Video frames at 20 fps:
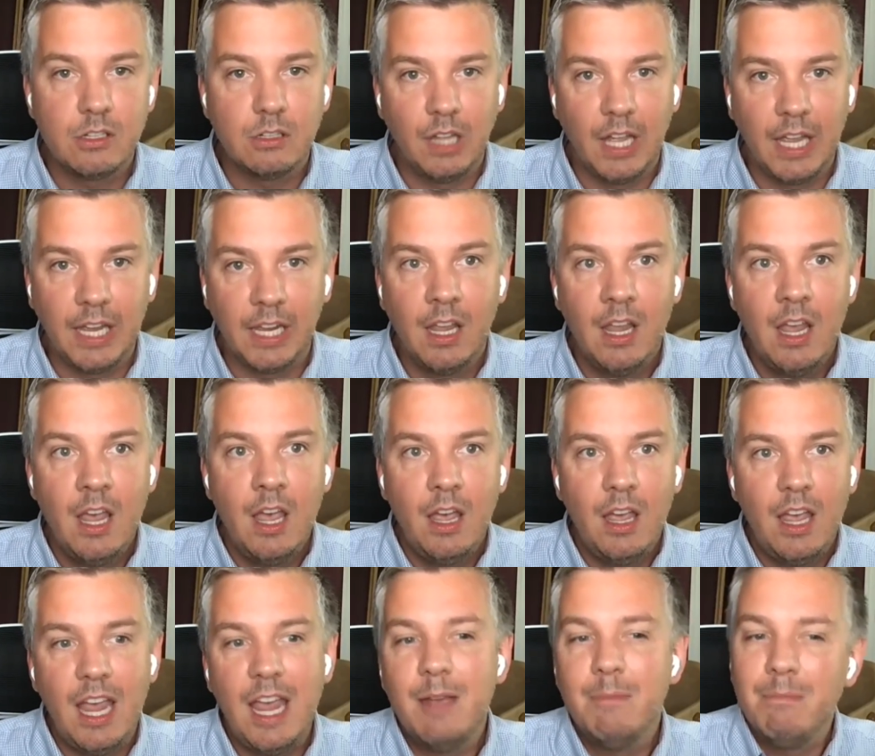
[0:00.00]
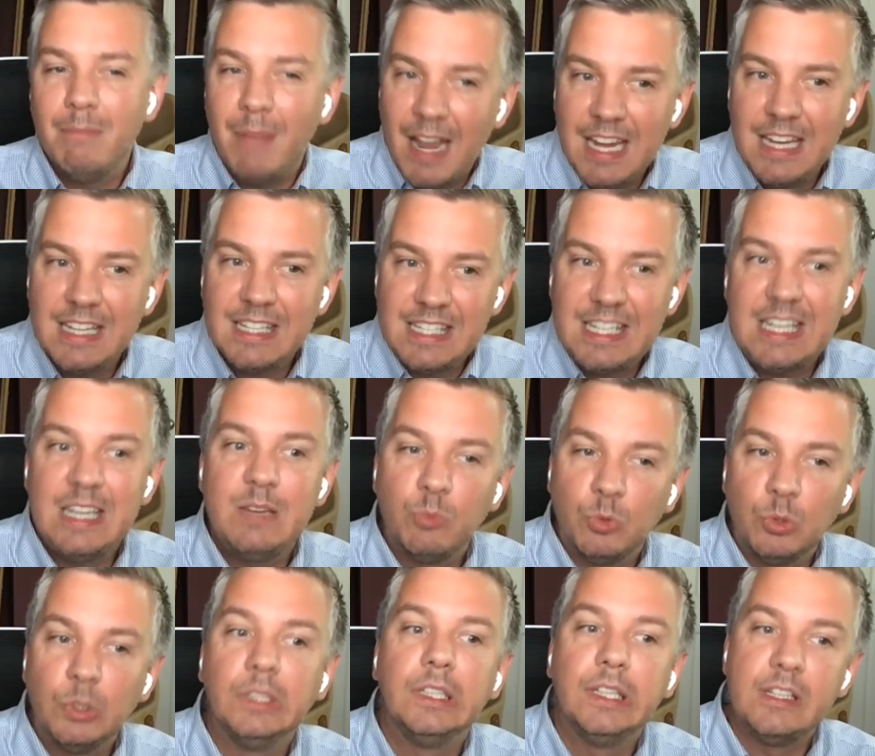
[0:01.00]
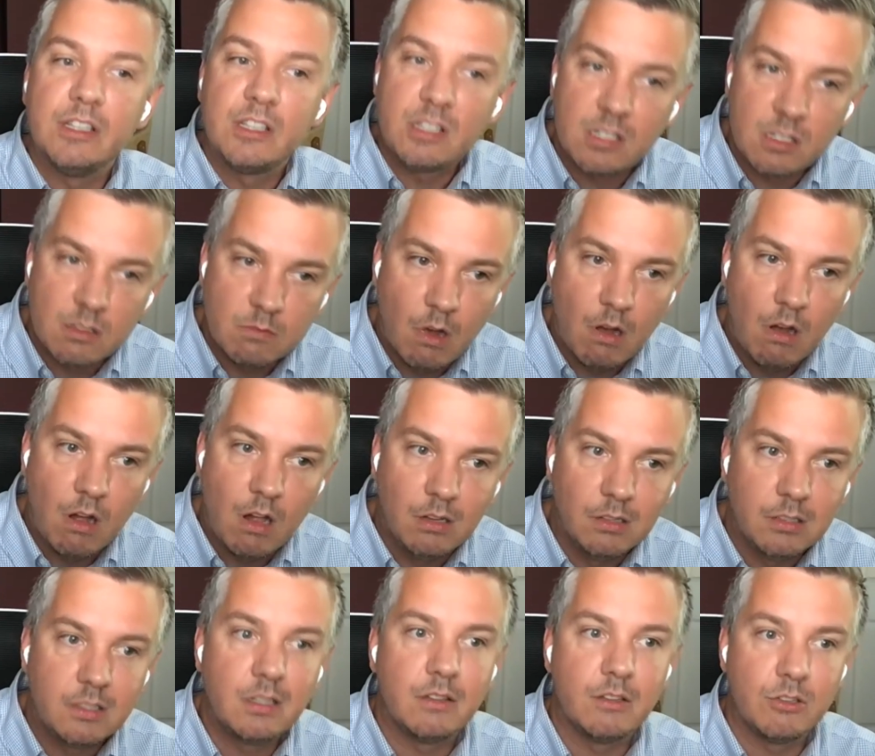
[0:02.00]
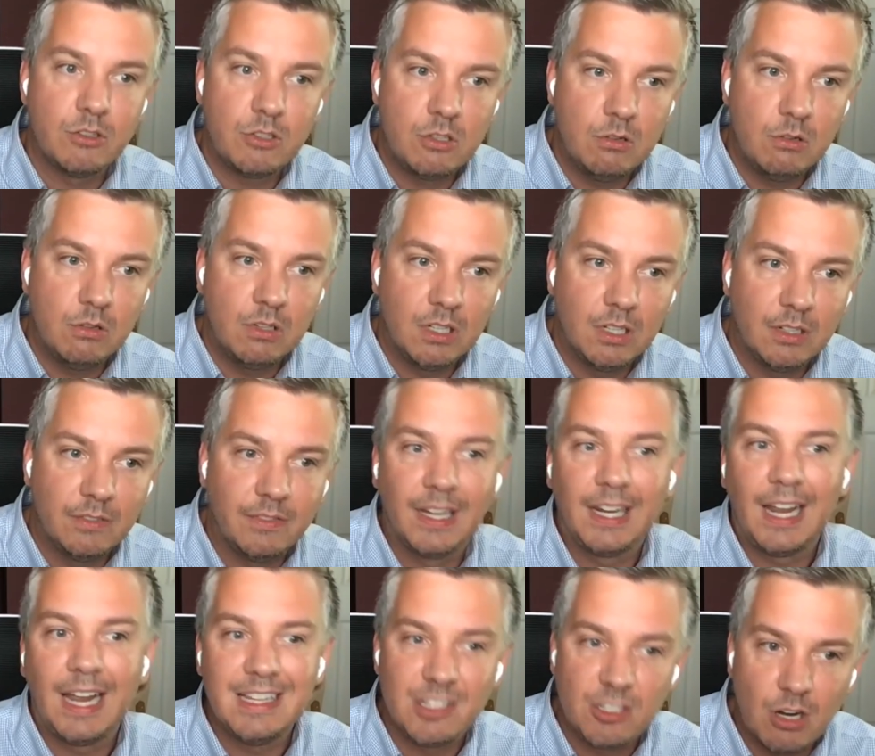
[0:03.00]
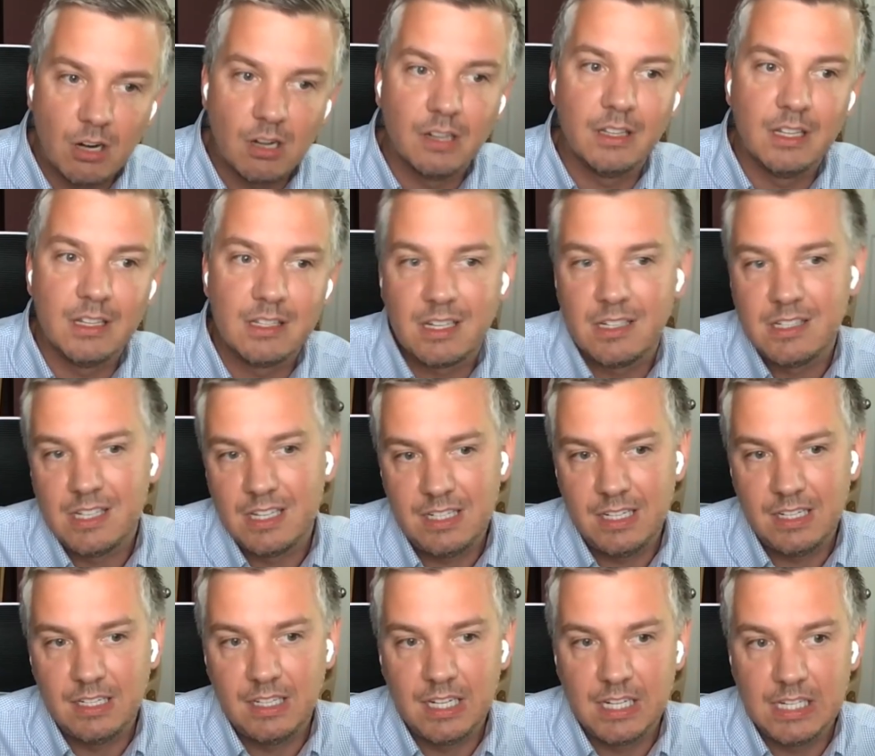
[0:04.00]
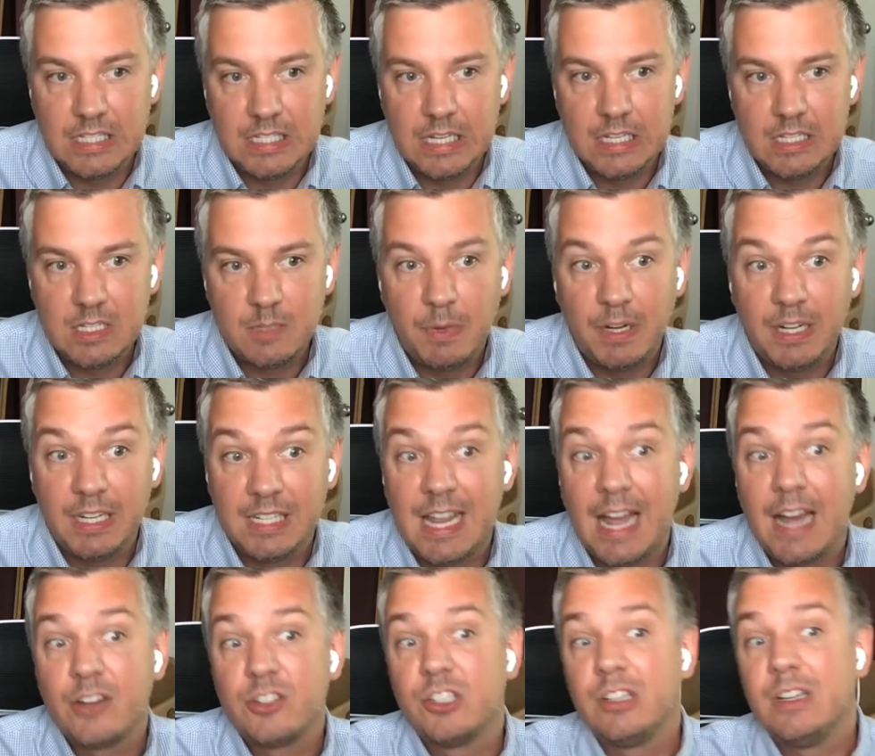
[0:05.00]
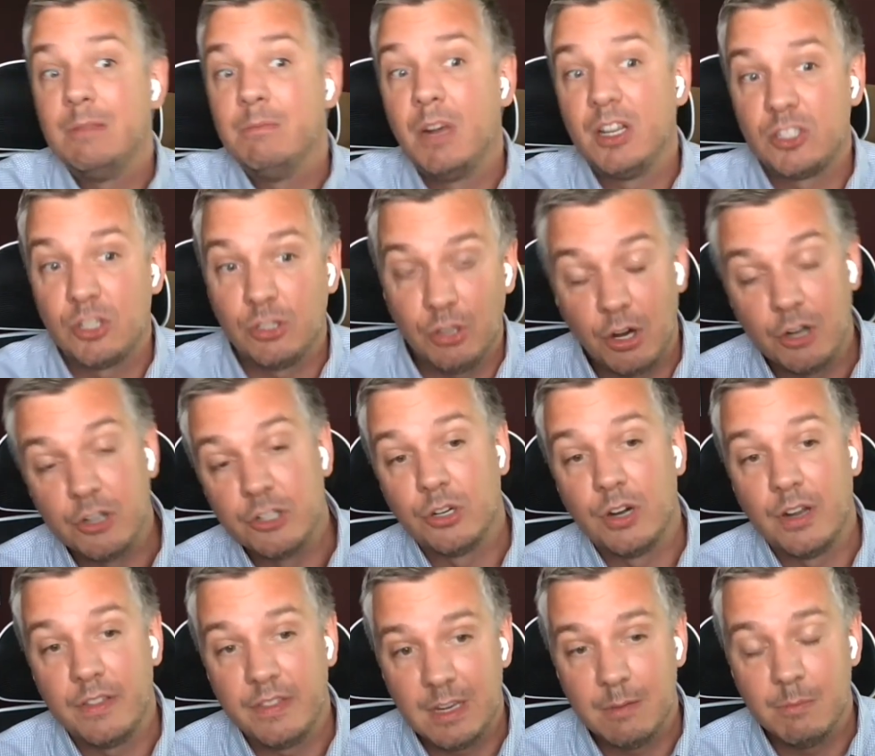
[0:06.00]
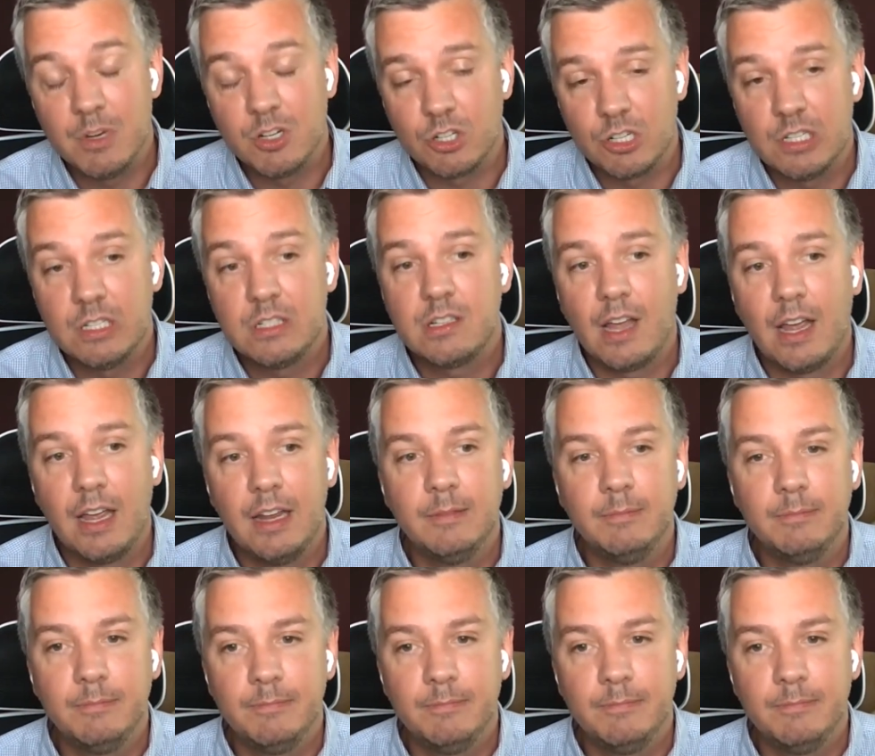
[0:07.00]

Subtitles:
So, like, it might seem really small to the student of like, I started this because it didn't exist, but it's actually much larger on the admission side.